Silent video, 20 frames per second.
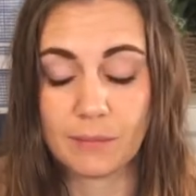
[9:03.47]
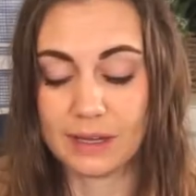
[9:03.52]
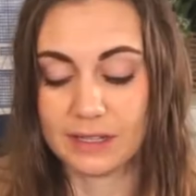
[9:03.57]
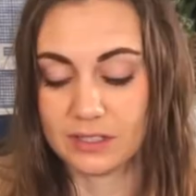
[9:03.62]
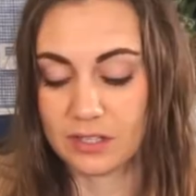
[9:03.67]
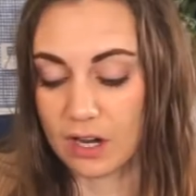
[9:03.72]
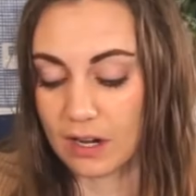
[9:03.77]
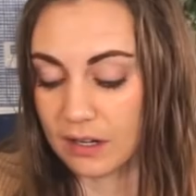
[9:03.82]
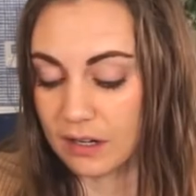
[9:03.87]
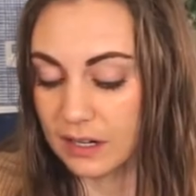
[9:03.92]
My
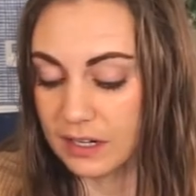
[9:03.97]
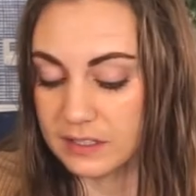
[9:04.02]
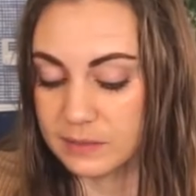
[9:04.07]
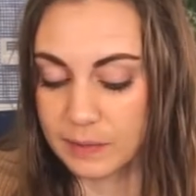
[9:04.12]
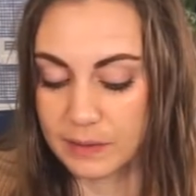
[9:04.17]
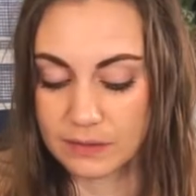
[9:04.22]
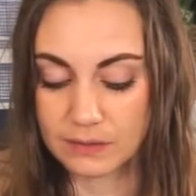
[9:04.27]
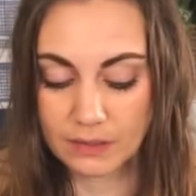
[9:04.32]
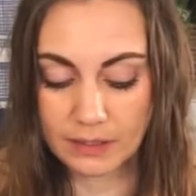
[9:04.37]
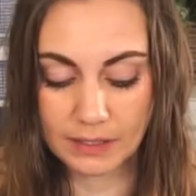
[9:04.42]
daughter has
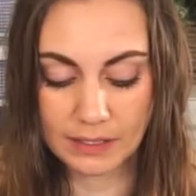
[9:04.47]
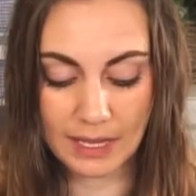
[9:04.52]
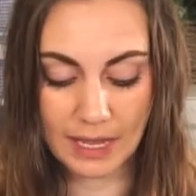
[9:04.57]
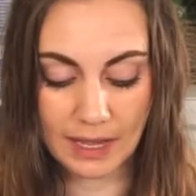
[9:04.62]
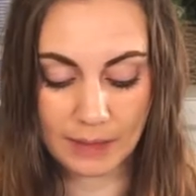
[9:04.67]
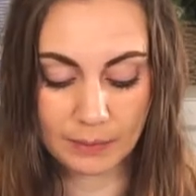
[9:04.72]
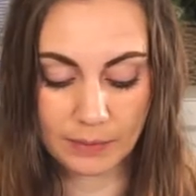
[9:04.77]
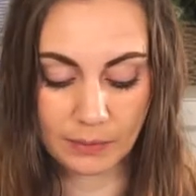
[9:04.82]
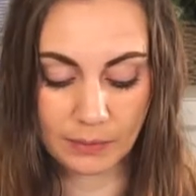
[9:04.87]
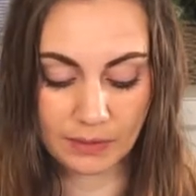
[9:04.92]
been really
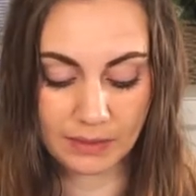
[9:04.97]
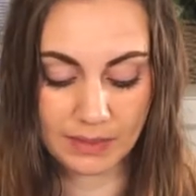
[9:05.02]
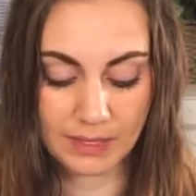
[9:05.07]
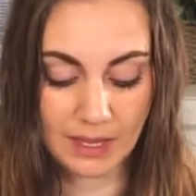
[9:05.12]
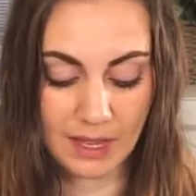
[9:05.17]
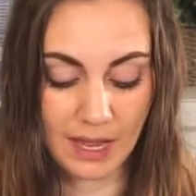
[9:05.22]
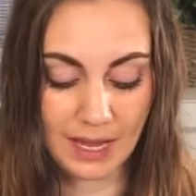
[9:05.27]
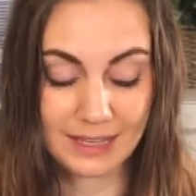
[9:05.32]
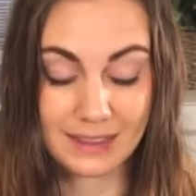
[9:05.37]
happy with it.